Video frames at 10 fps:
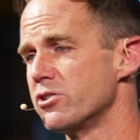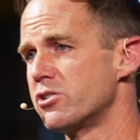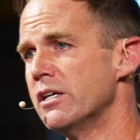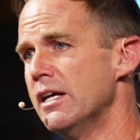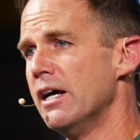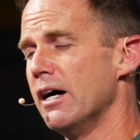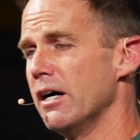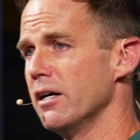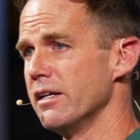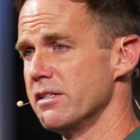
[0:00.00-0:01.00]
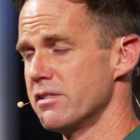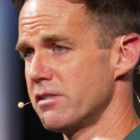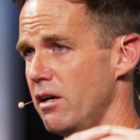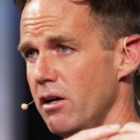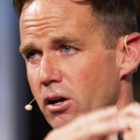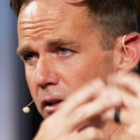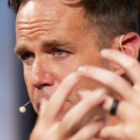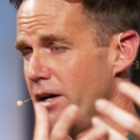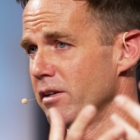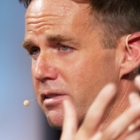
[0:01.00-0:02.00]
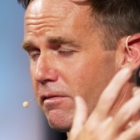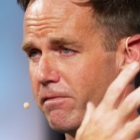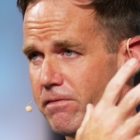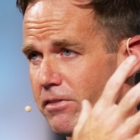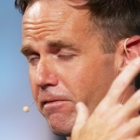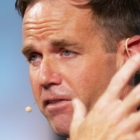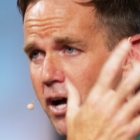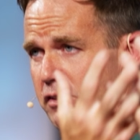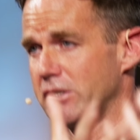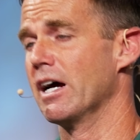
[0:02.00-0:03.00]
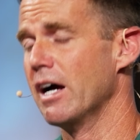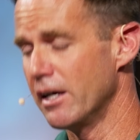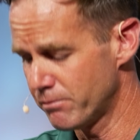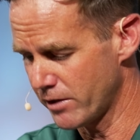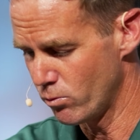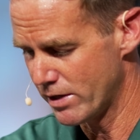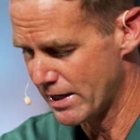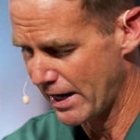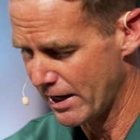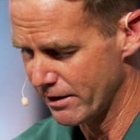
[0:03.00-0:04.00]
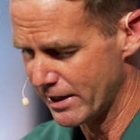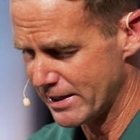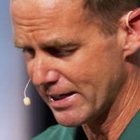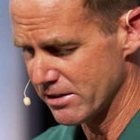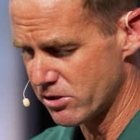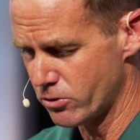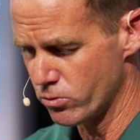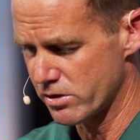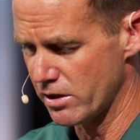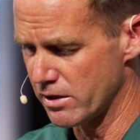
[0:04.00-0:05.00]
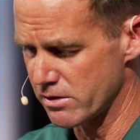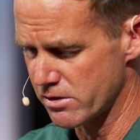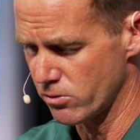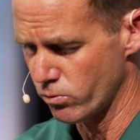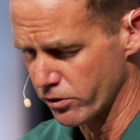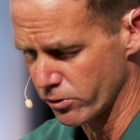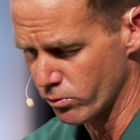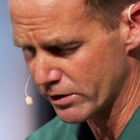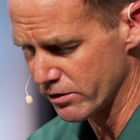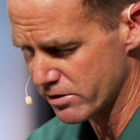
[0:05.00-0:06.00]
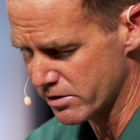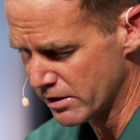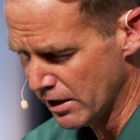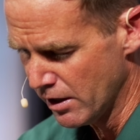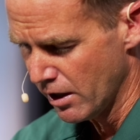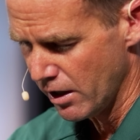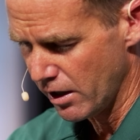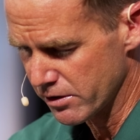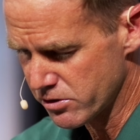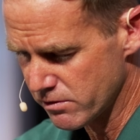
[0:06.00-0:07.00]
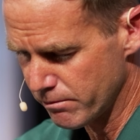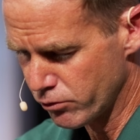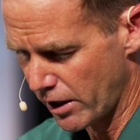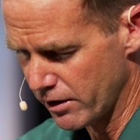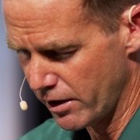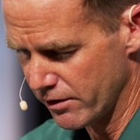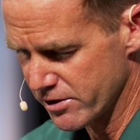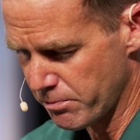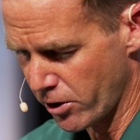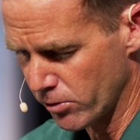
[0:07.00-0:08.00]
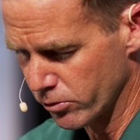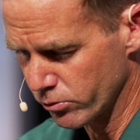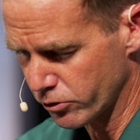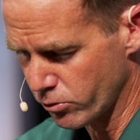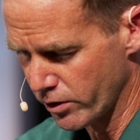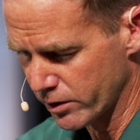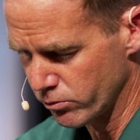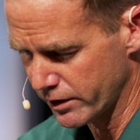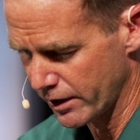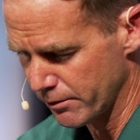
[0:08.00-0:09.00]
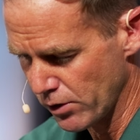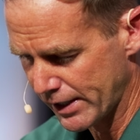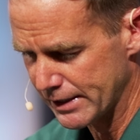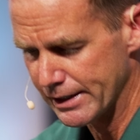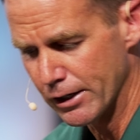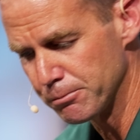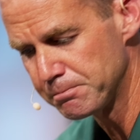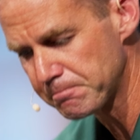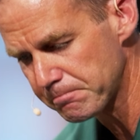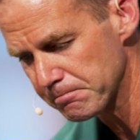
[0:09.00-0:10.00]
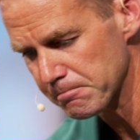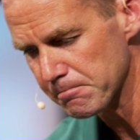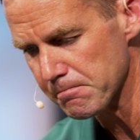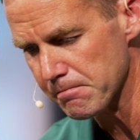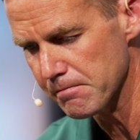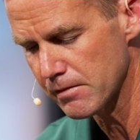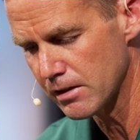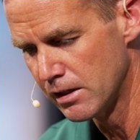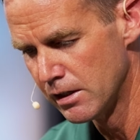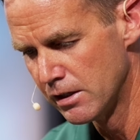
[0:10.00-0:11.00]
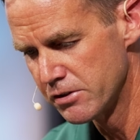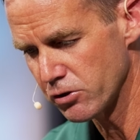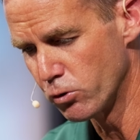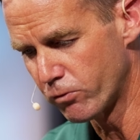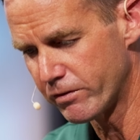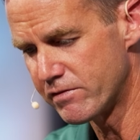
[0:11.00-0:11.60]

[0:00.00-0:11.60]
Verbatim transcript: which uh, is all about the Father God, and we have and he has two sons. So we're going to read this uh, pro, uh, this parable real quick and we'll kind of break it down. So, Luke